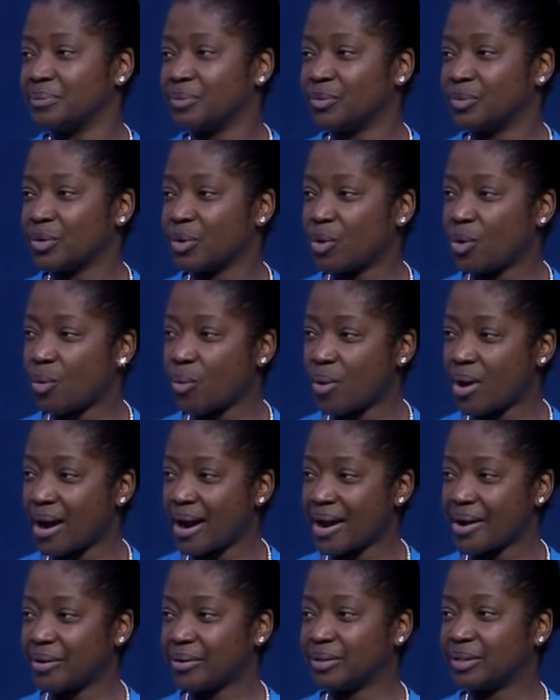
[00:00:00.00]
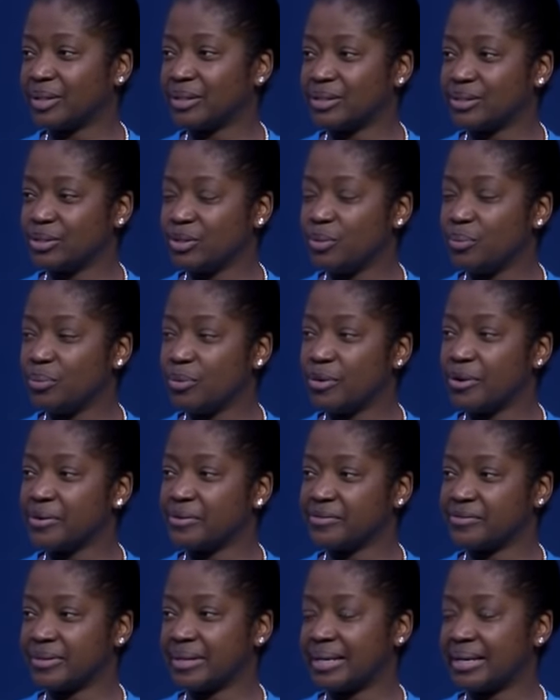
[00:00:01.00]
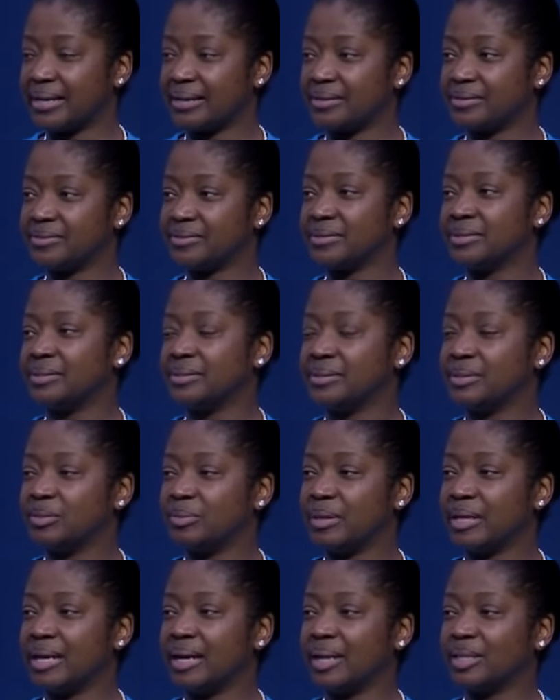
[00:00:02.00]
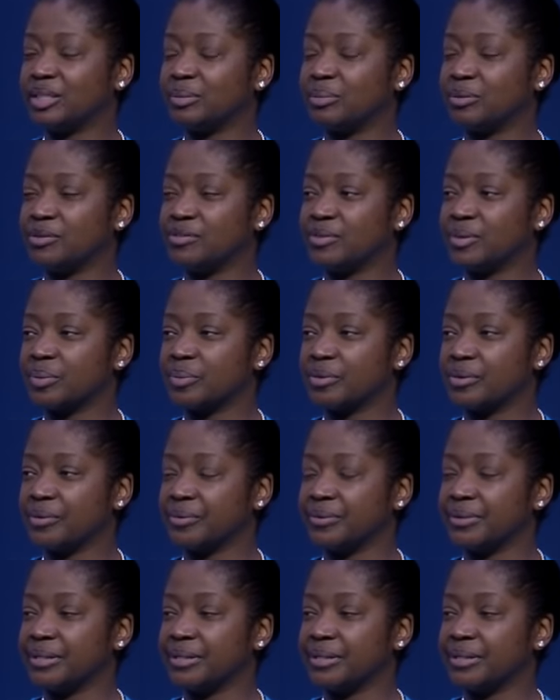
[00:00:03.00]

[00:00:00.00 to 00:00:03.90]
require a 2.5 to be eligible for the program?